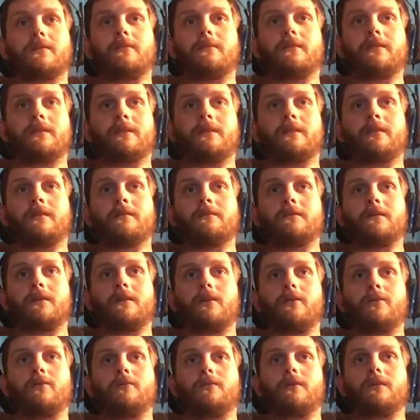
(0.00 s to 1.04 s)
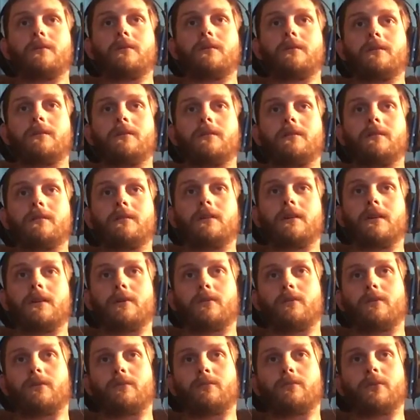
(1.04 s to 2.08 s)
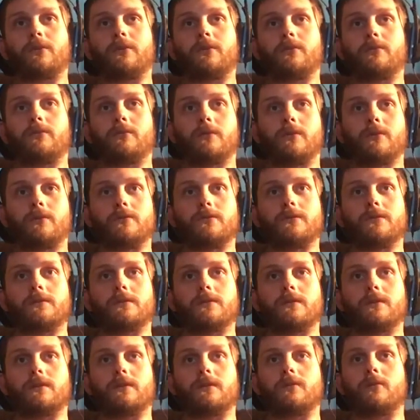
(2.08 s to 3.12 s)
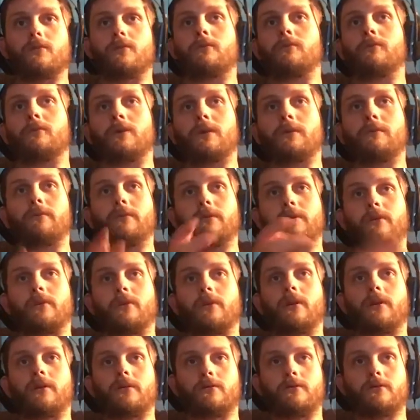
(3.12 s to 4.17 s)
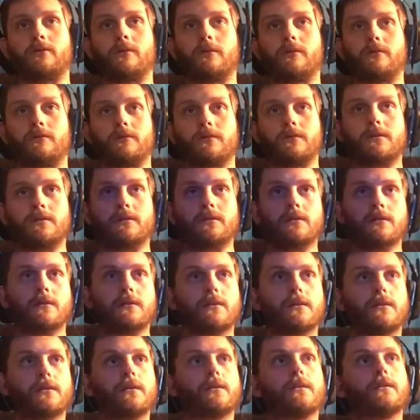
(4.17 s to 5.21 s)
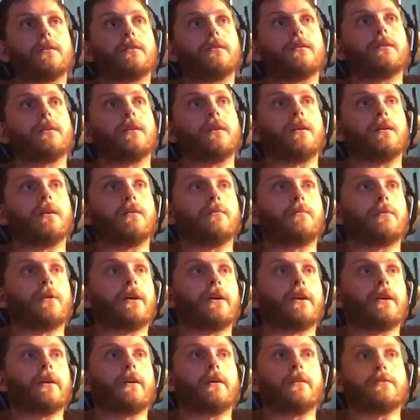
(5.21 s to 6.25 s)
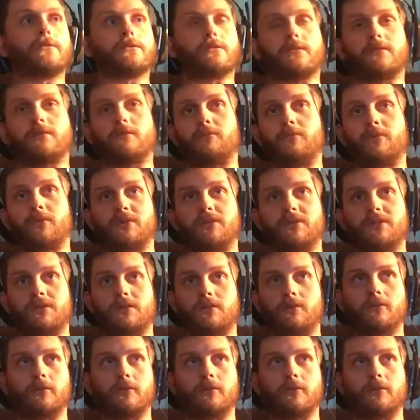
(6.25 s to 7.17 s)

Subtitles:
in here on, I don't wanna play duos. Normally I play a lot of duos. Right now I'm just gonna play solo.